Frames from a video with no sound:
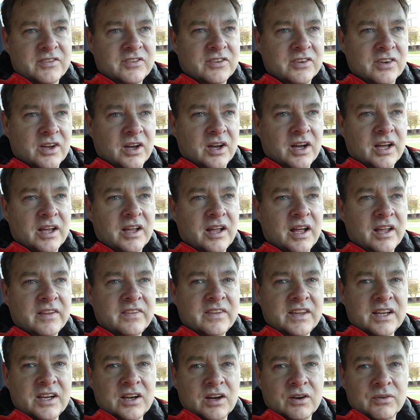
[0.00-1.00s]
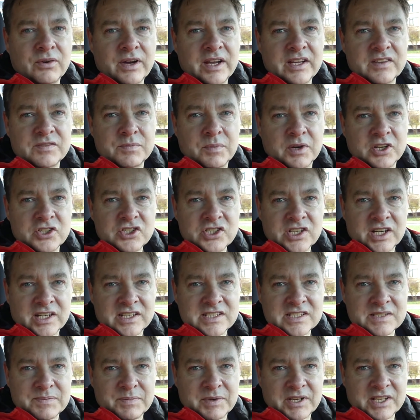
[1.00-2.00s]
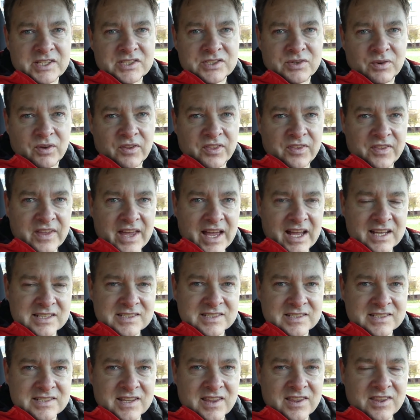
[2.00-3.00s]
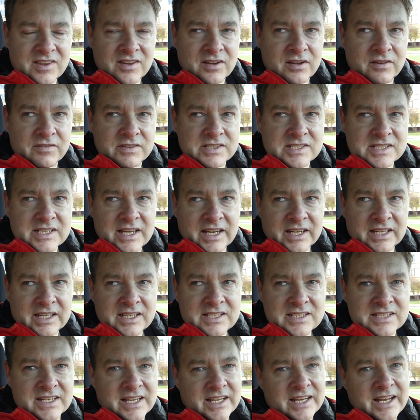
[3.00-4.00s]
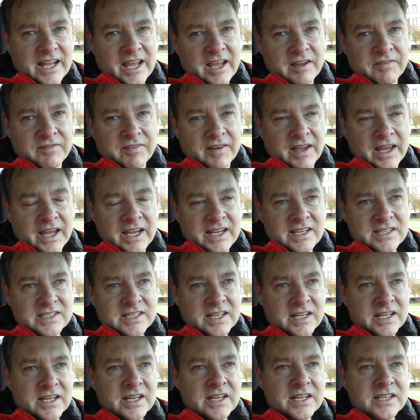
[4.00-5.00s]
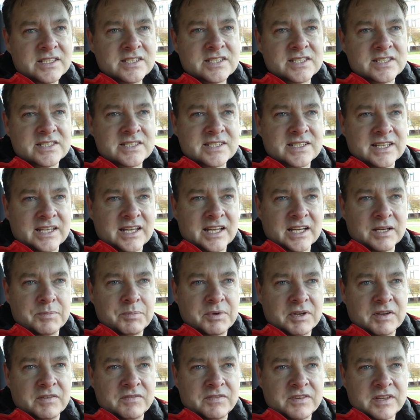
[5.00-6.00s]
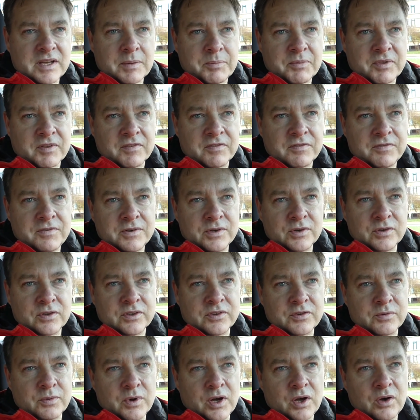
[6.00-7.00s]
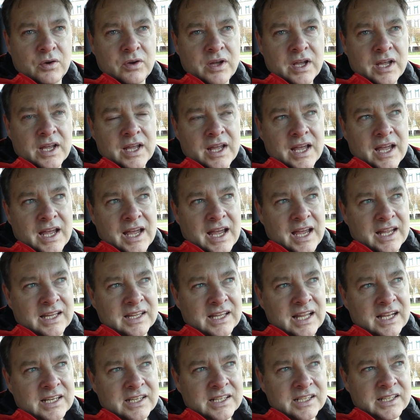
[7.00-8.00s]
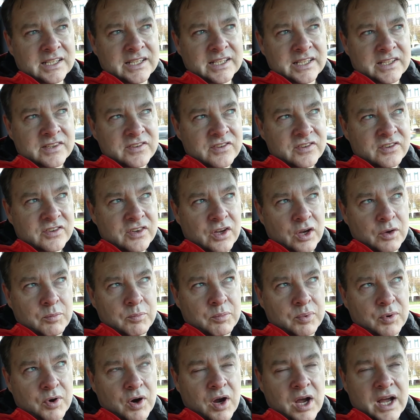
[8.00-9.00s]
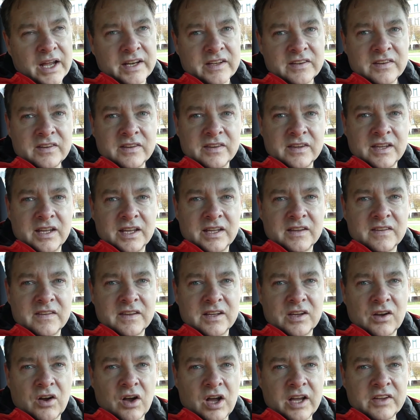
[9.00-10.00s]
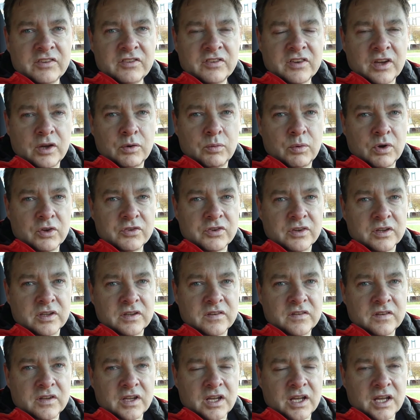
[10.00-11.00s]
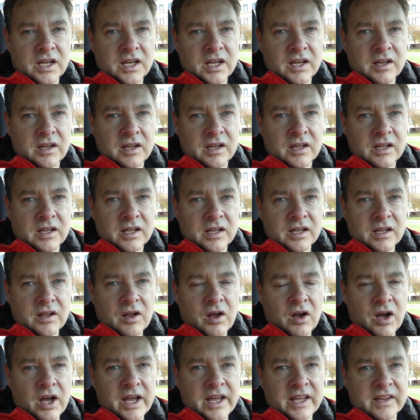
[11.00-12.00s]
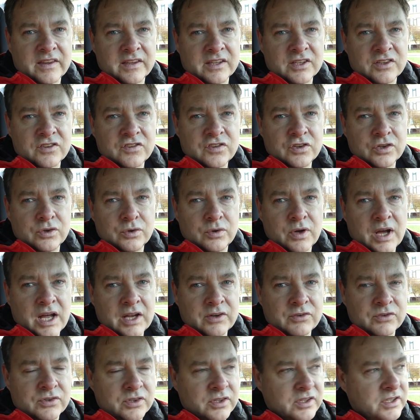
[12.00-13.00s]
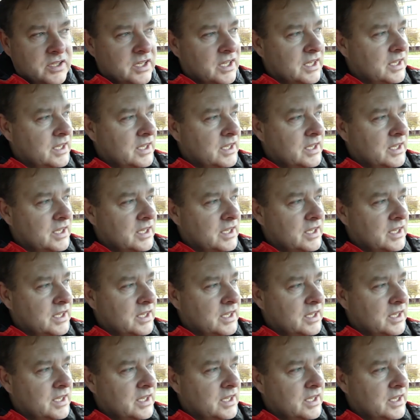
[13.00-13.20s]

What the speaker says: So I think I raised my shutter speed to 1,000th of a second at f8 just to get a bit of depth of field as well, and luckily it's so bright that the ISO wasn't higher than 200.